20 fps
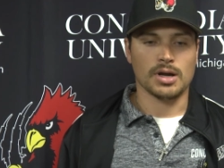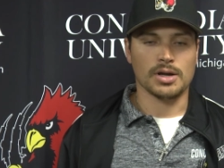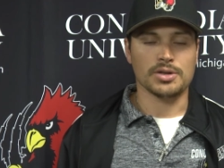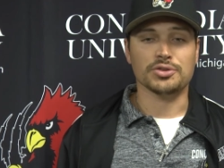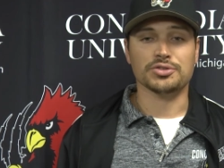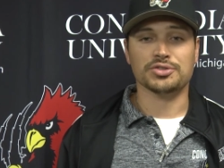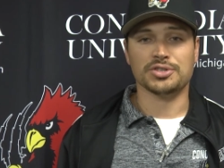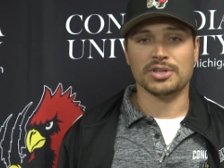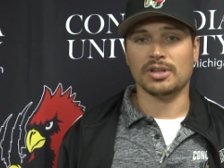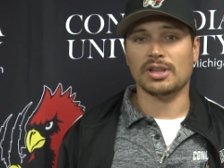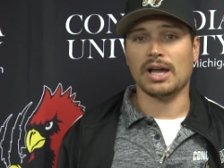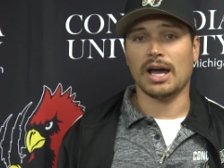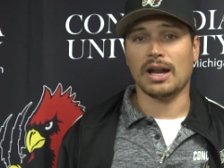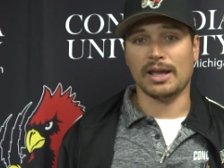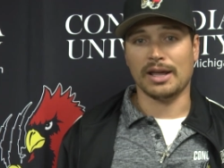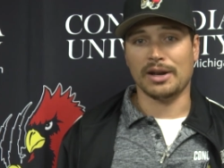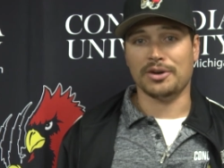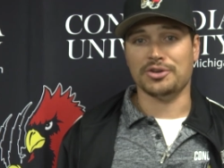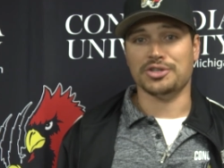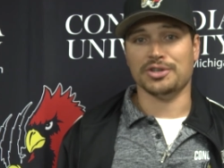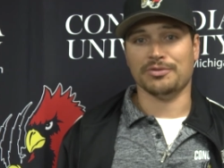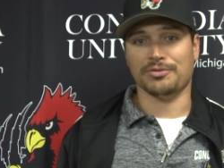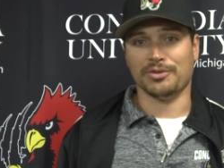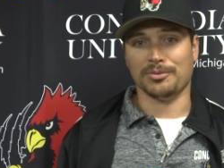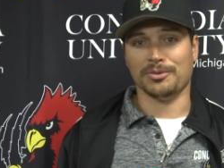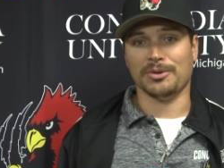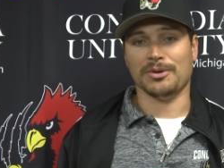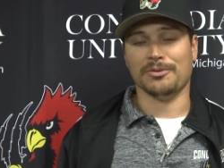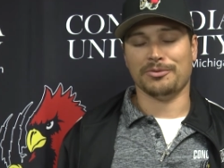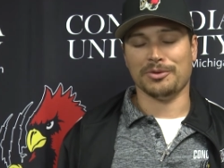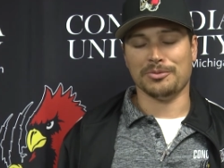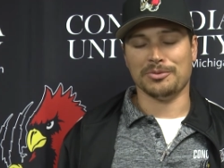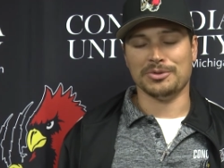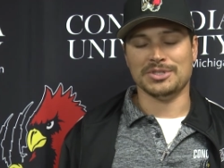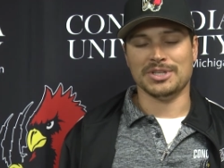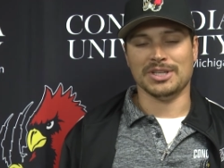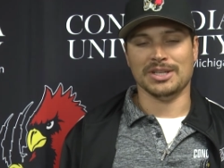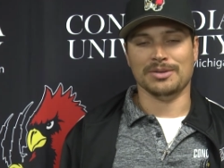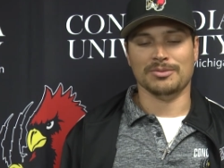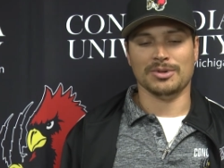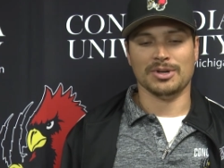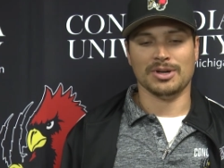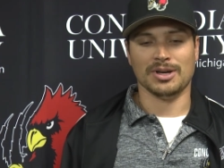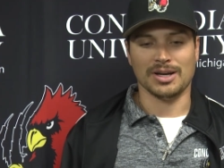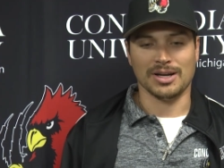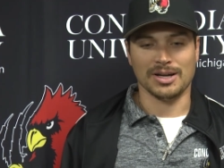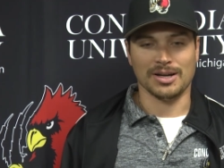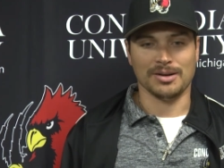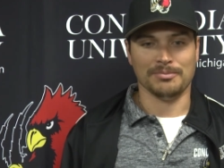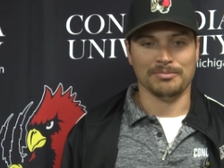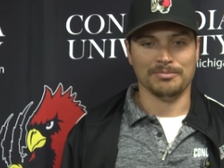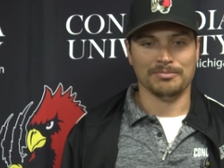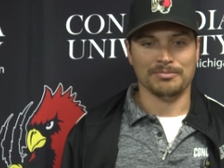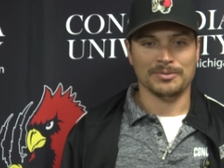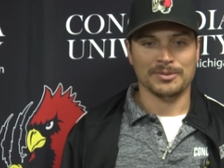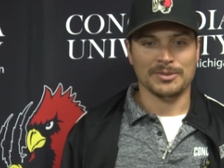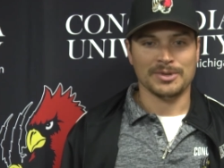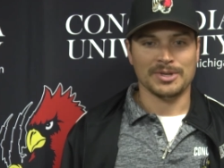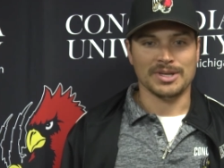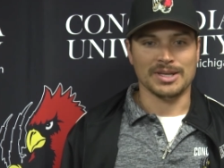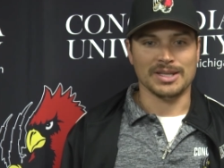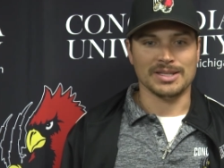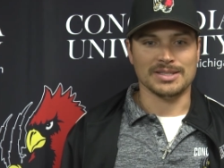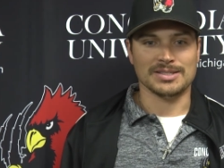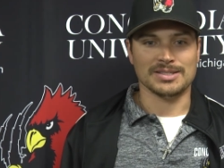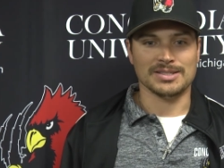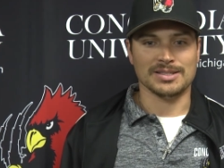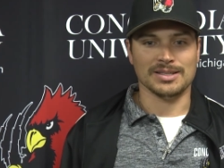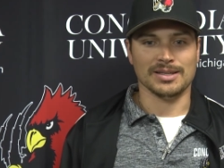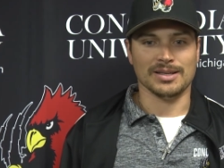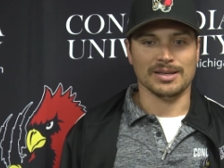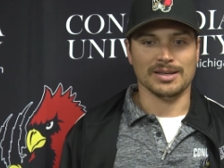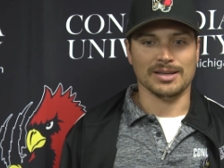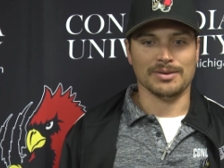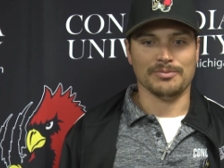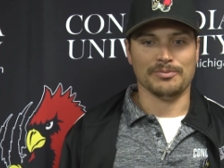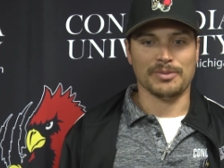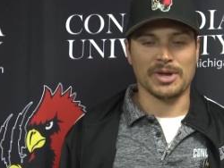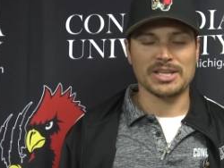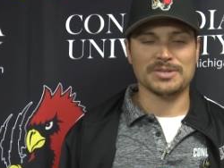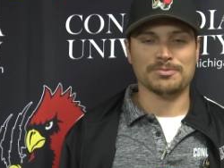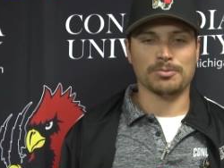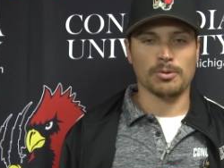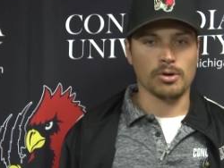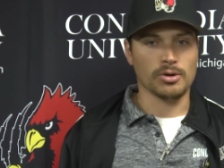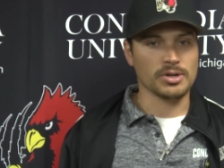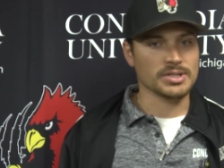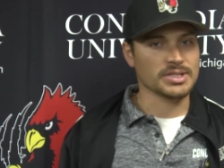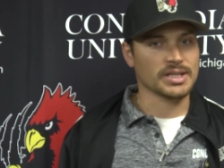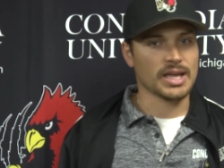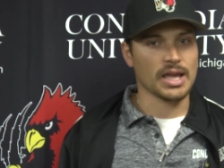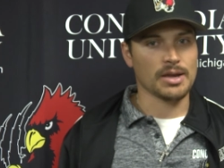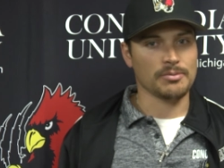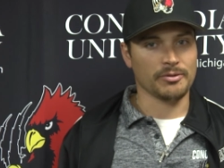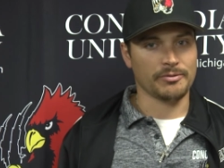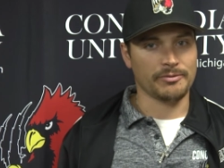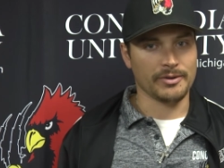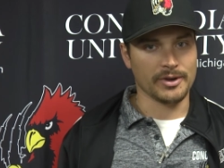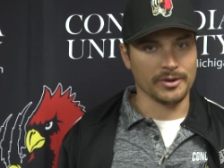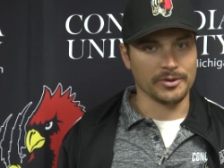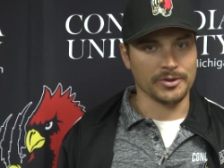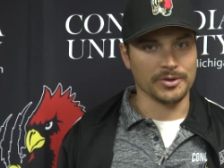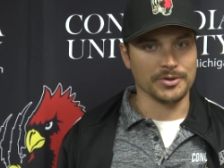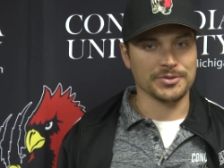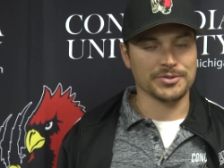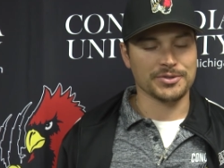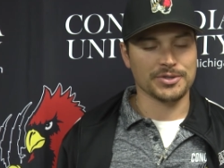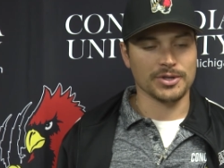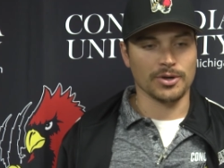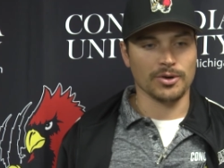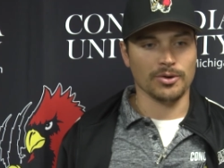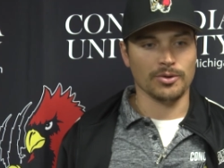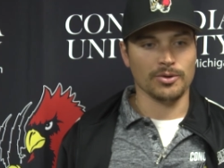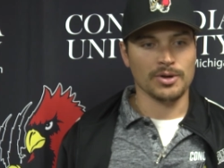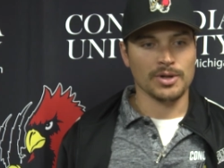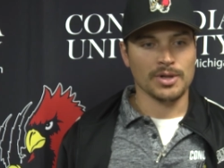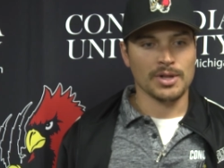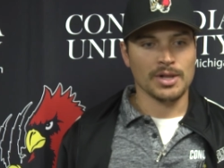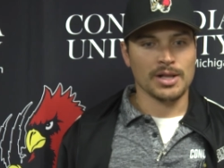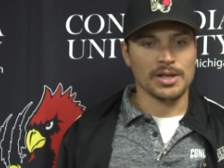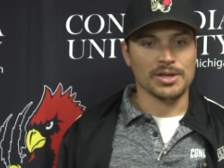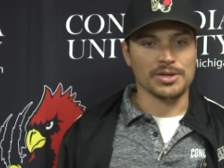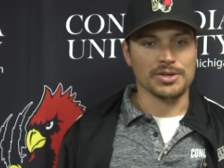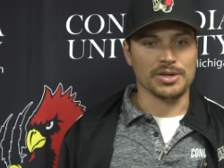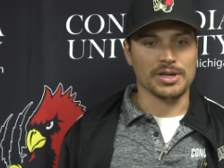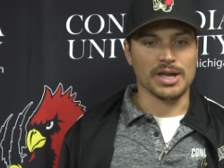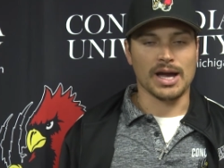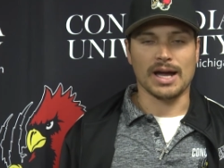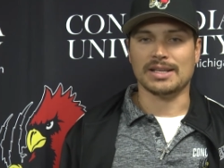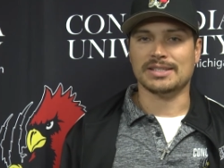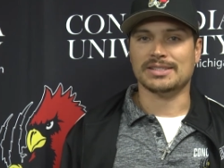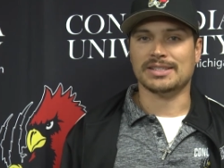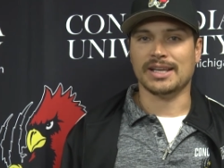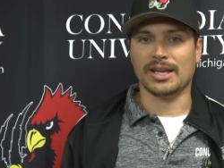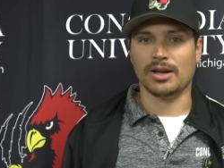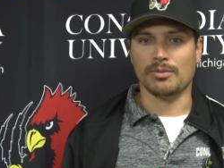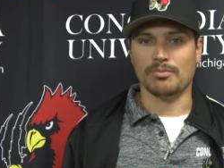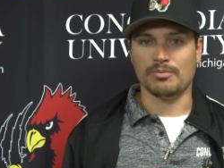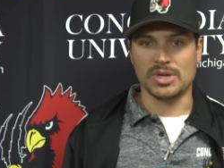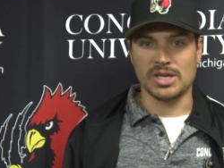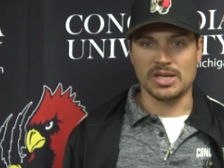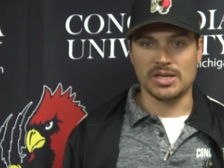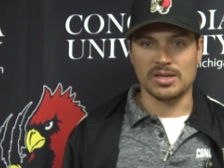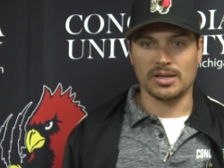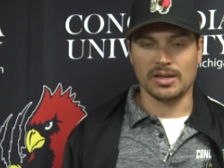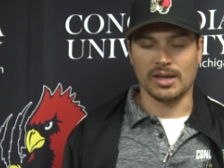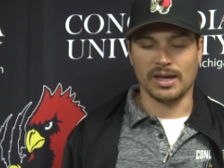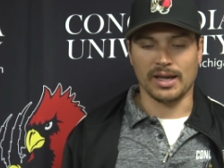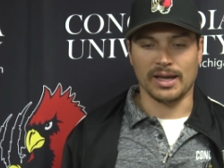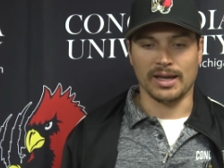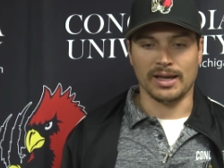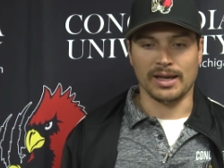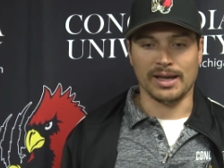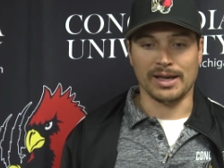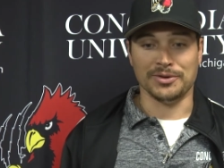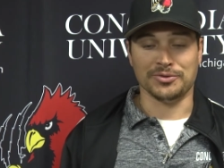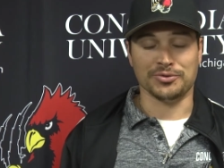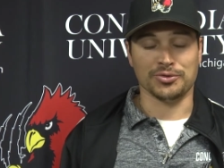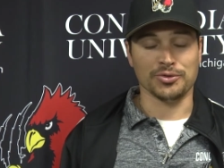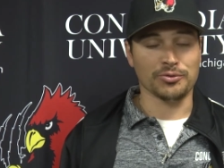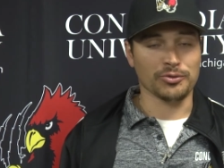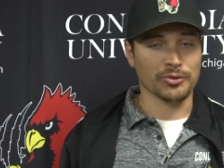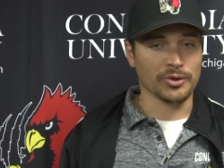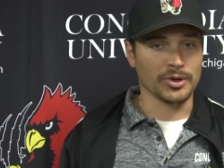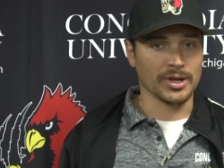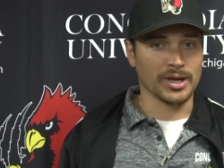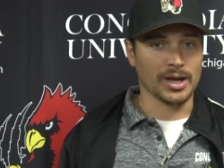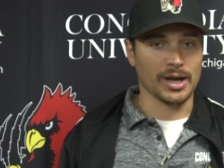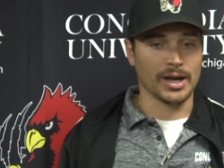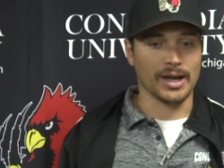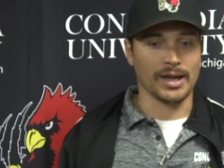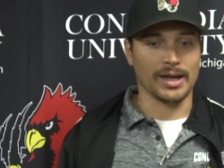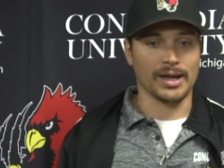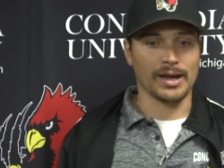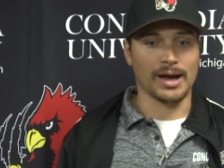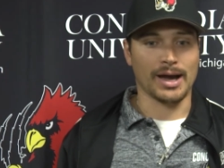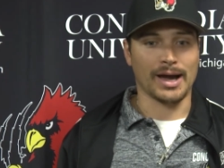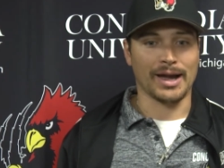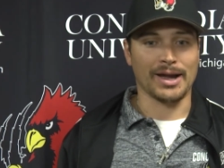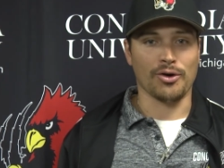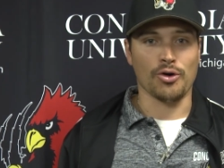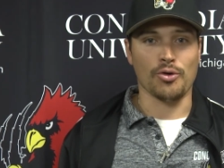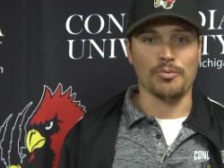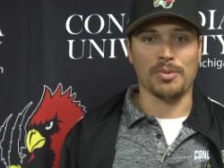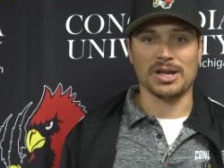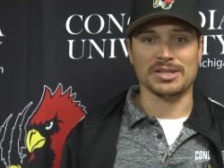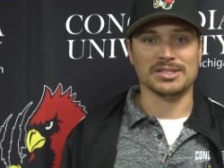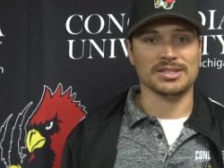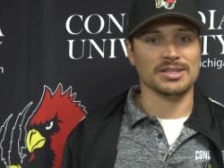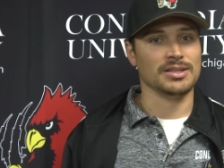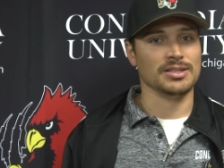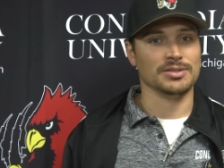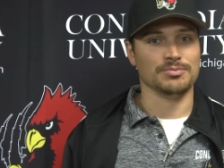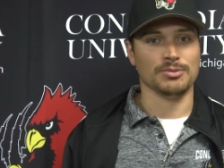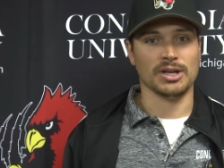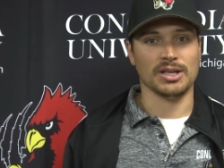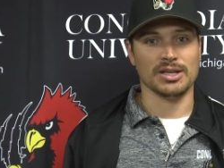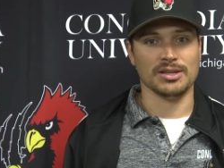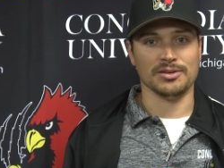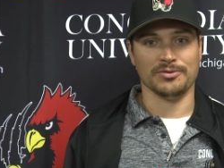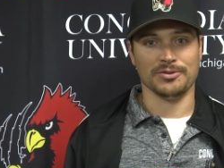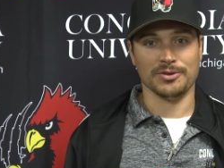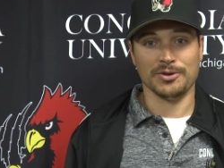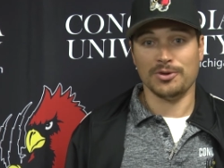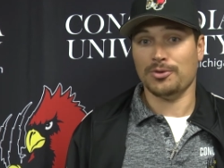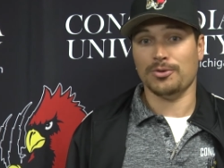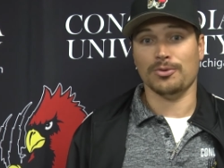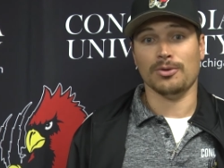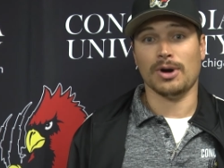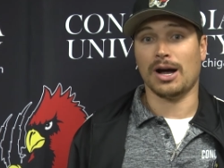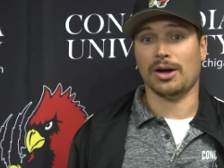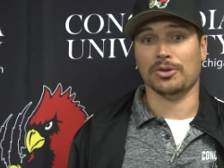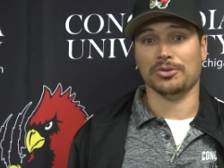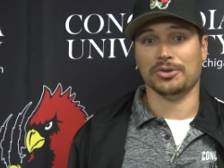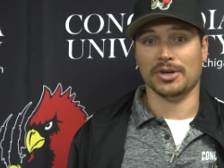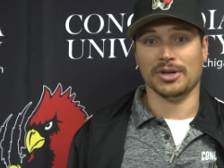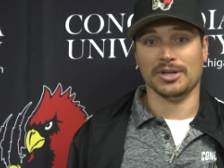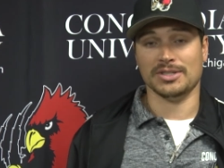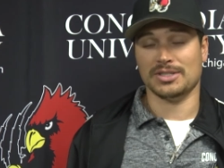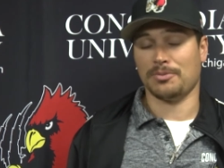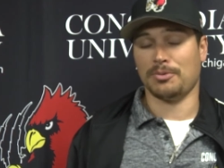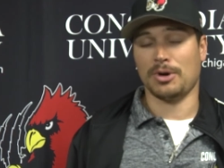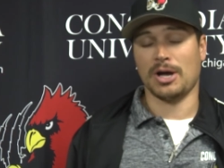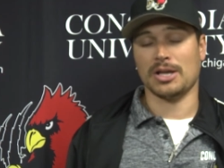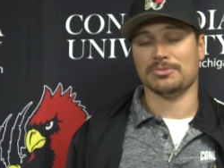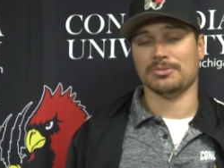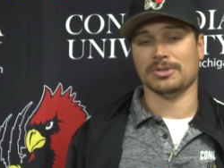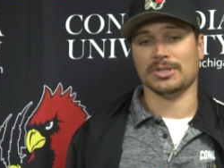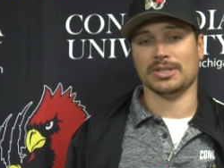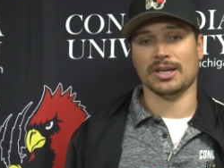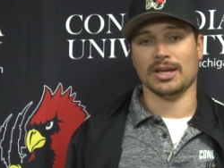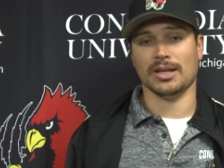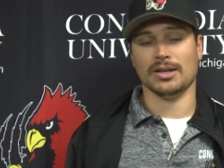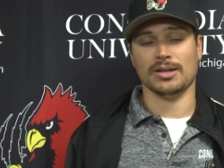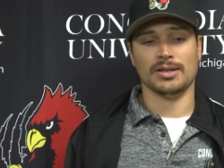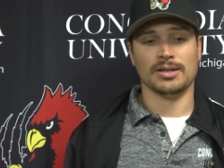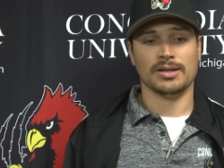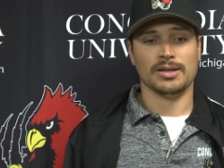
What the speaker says: You'll see a lot of energy from the team. It's baseball is a game of failures, so you got to stay upbeat, and truthfully, I hope I see as many of you out there as I possibly can.